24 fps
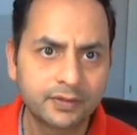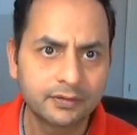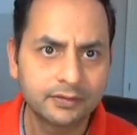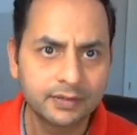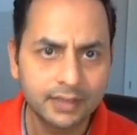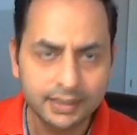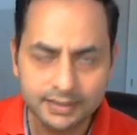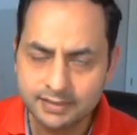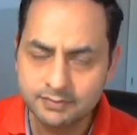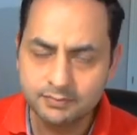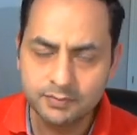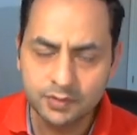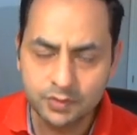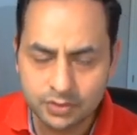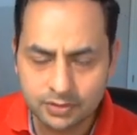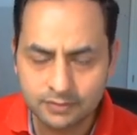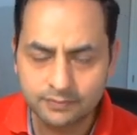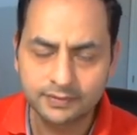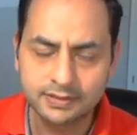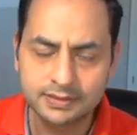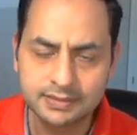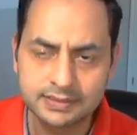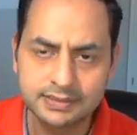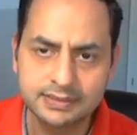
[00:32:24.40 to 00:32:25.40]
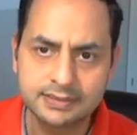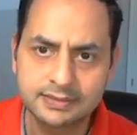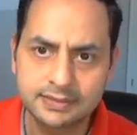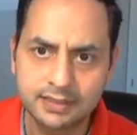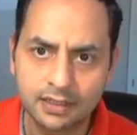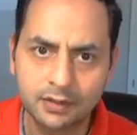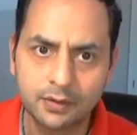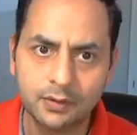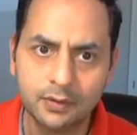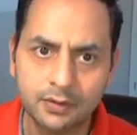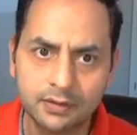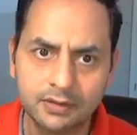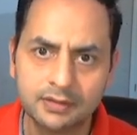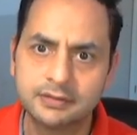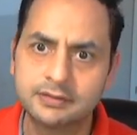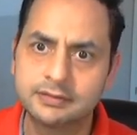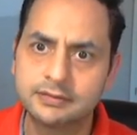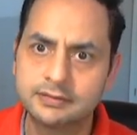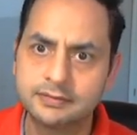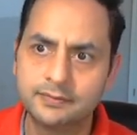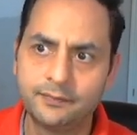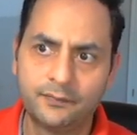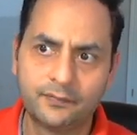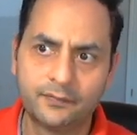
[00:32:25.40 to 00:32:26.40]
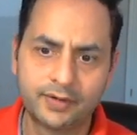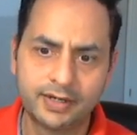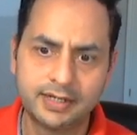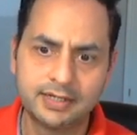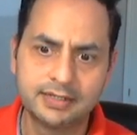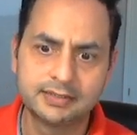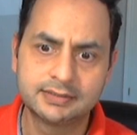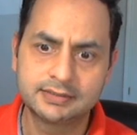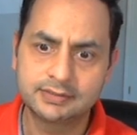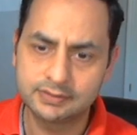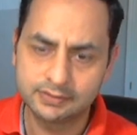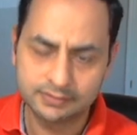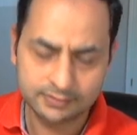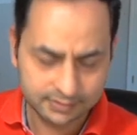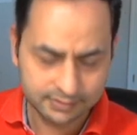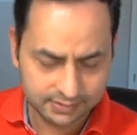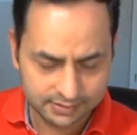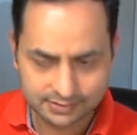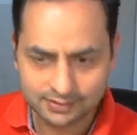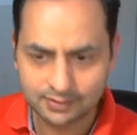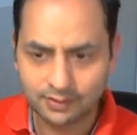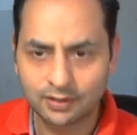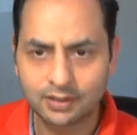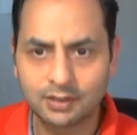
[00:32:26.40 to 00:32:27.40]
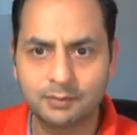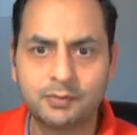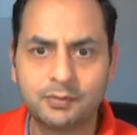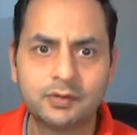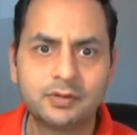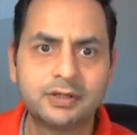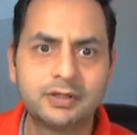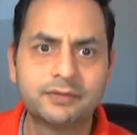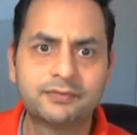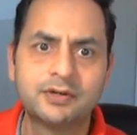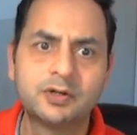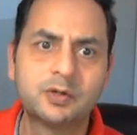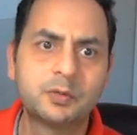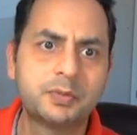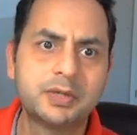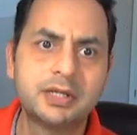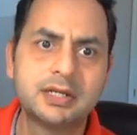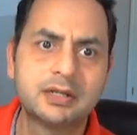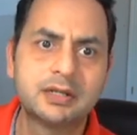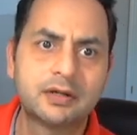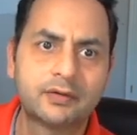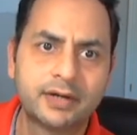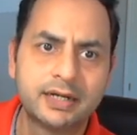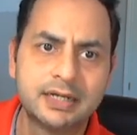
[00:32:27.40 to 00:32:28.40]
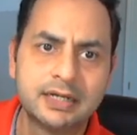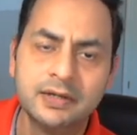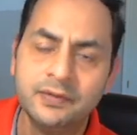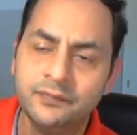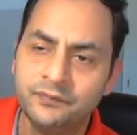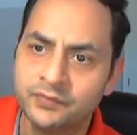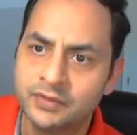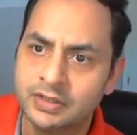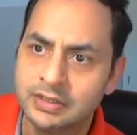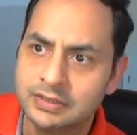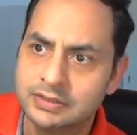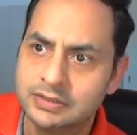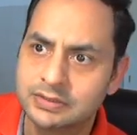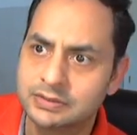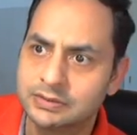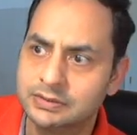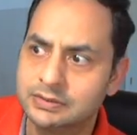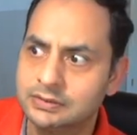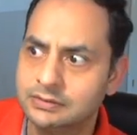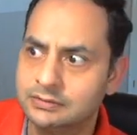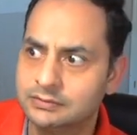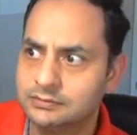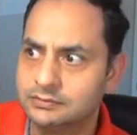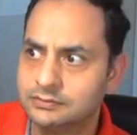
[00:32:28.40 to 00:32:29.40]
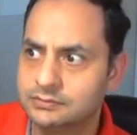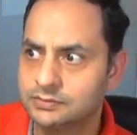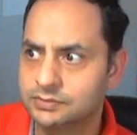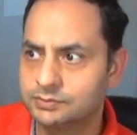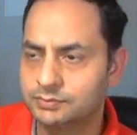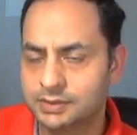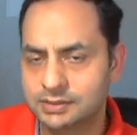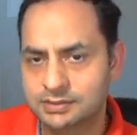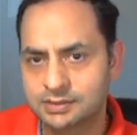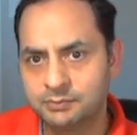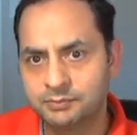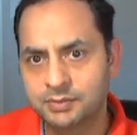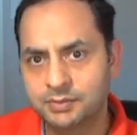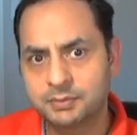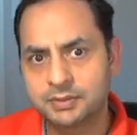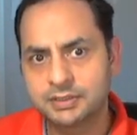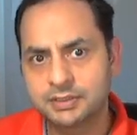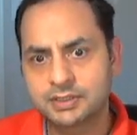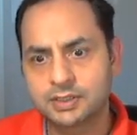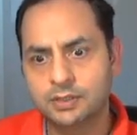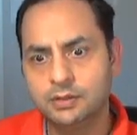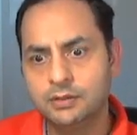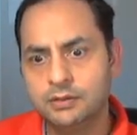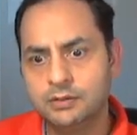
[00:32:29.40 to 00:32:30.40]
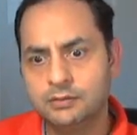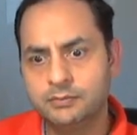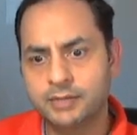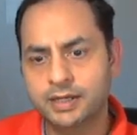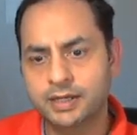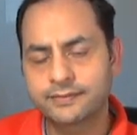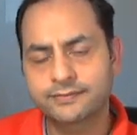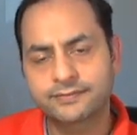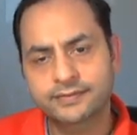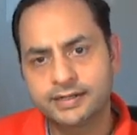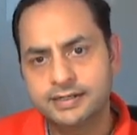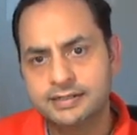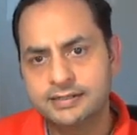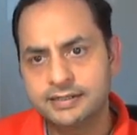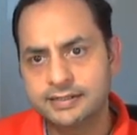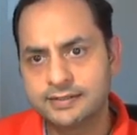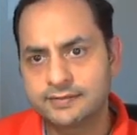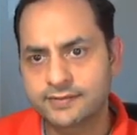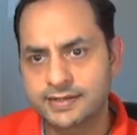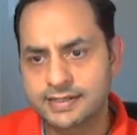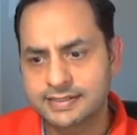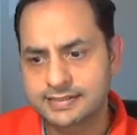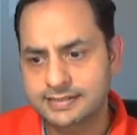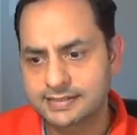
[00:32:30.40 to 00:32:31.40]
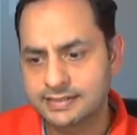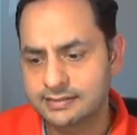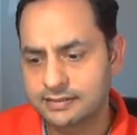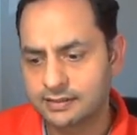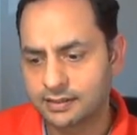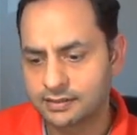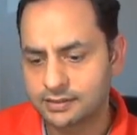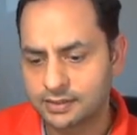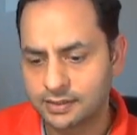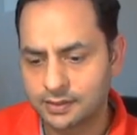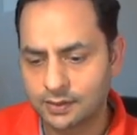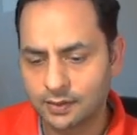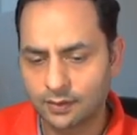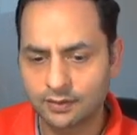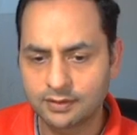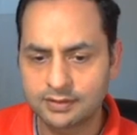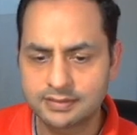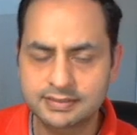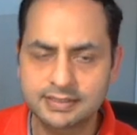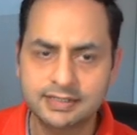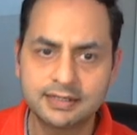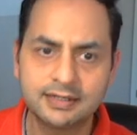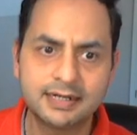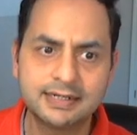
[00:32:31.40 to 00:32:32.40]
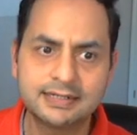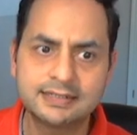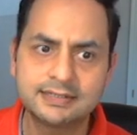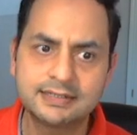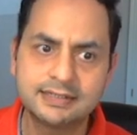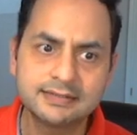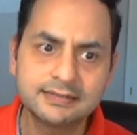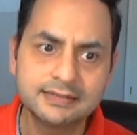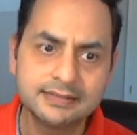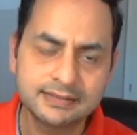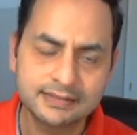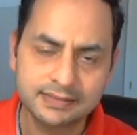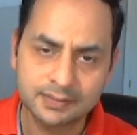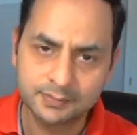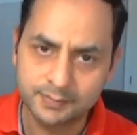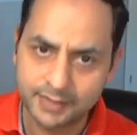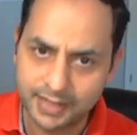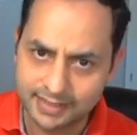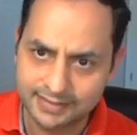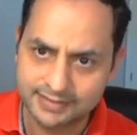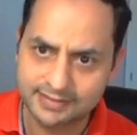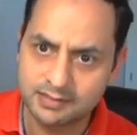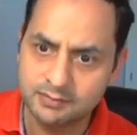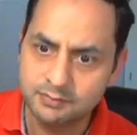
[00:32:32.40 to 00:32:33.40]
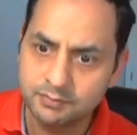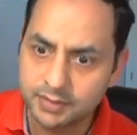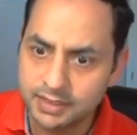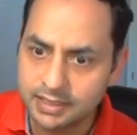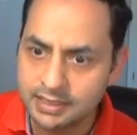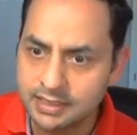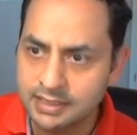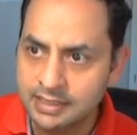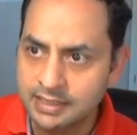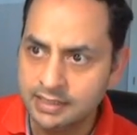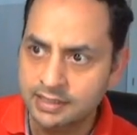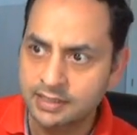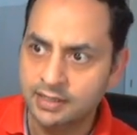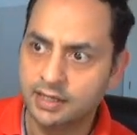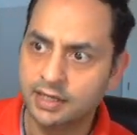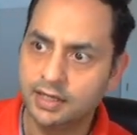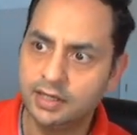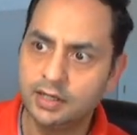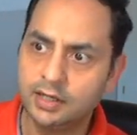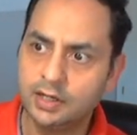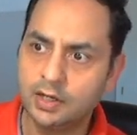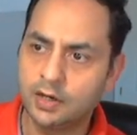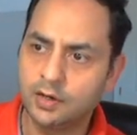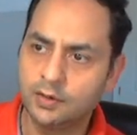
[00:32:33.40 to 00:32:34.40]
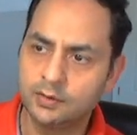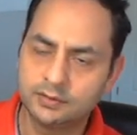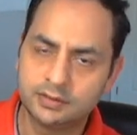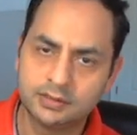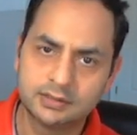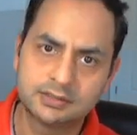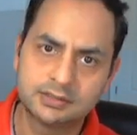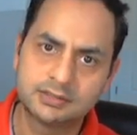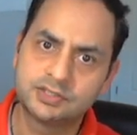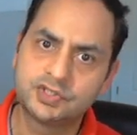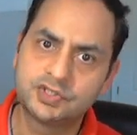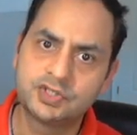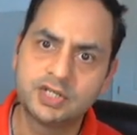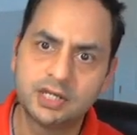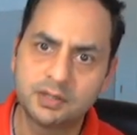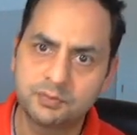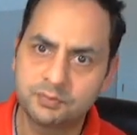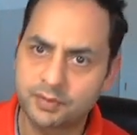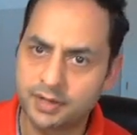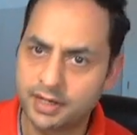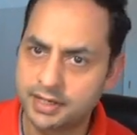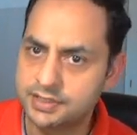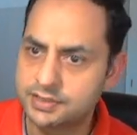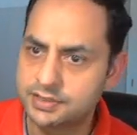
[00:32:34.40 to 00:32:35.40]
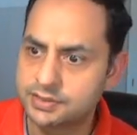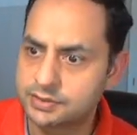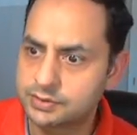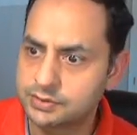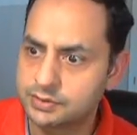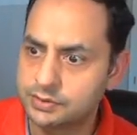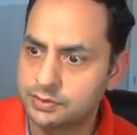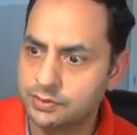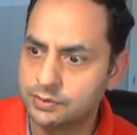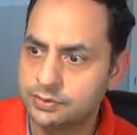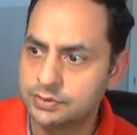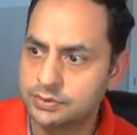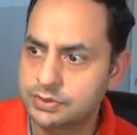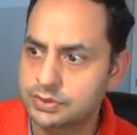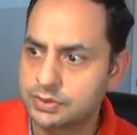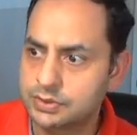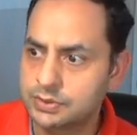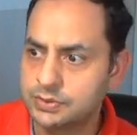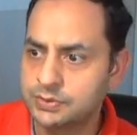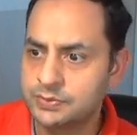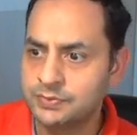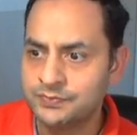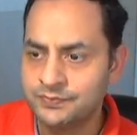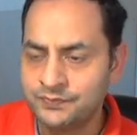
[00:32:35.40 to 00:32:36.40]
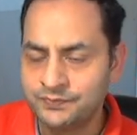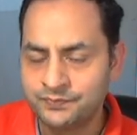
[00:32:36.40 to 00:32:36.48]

I think mutual fund is still good, right? So it's all about different opinion, right? So, but some people say, oh, my friend invest in $100 in, let's say, in some X company, and now the share price goes to,